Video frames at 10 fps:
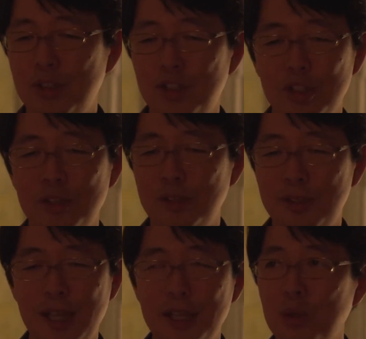just
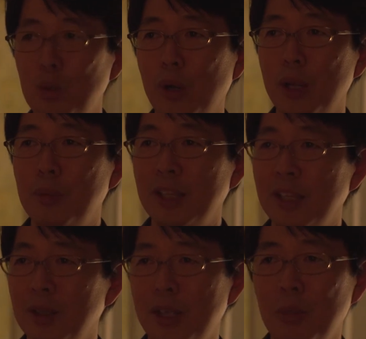they do whatever
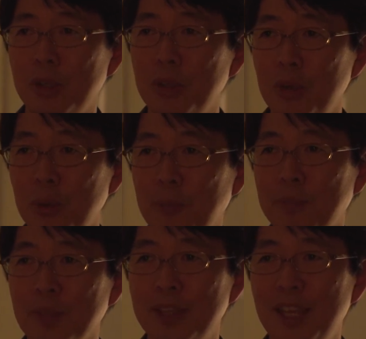they want to do.
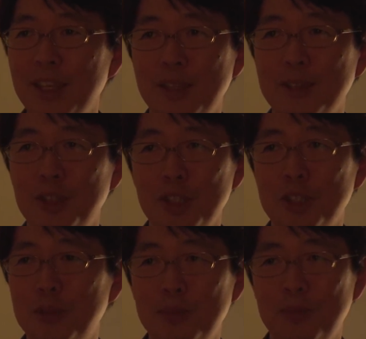They can
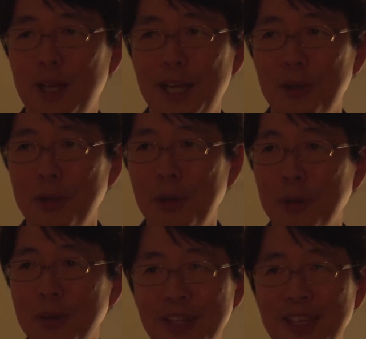just, I don't know,
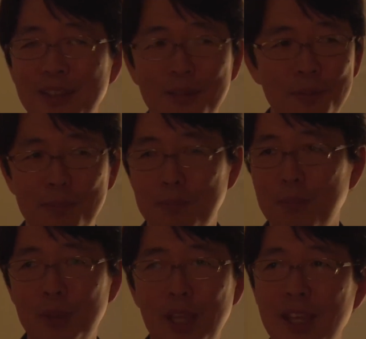
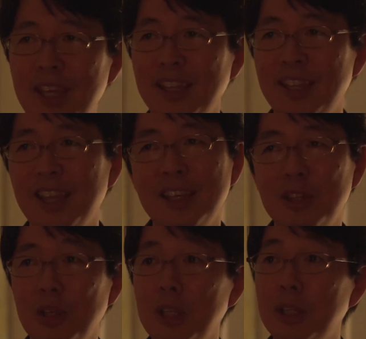take
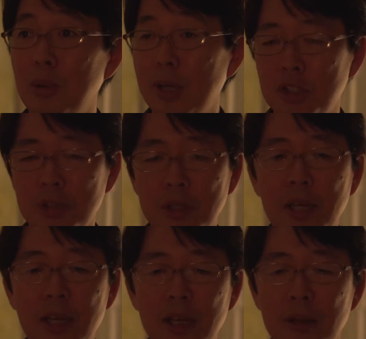it to any direction.
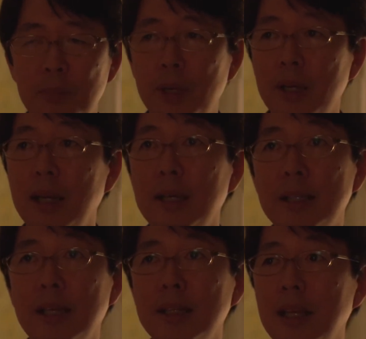But
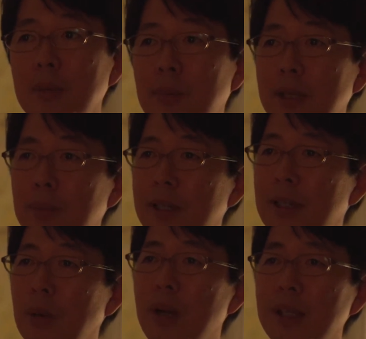
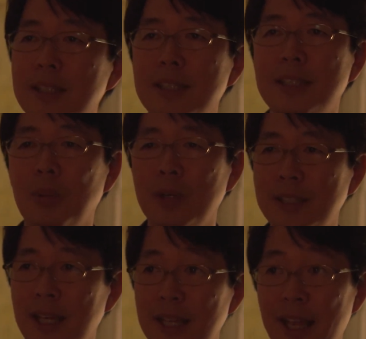the
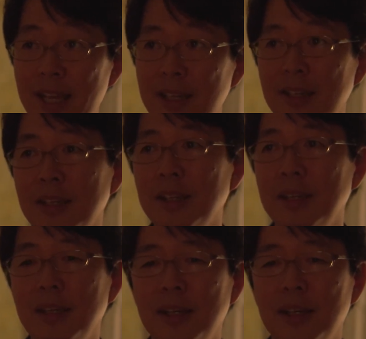ones I like
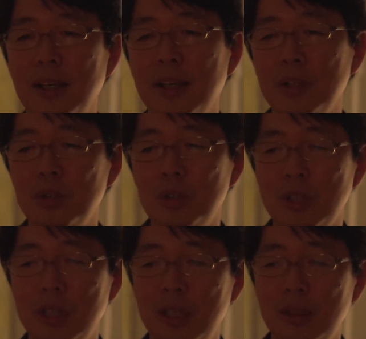
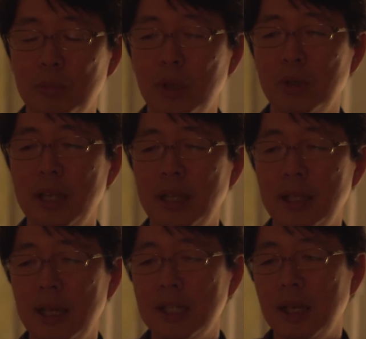usually, well,
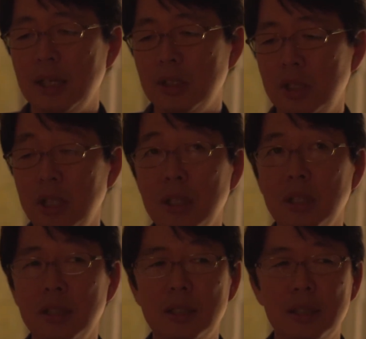and actually
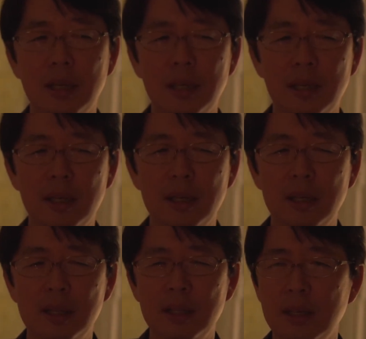it's
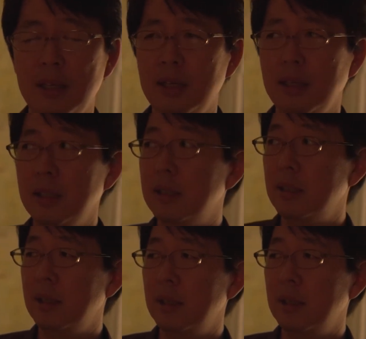I think it's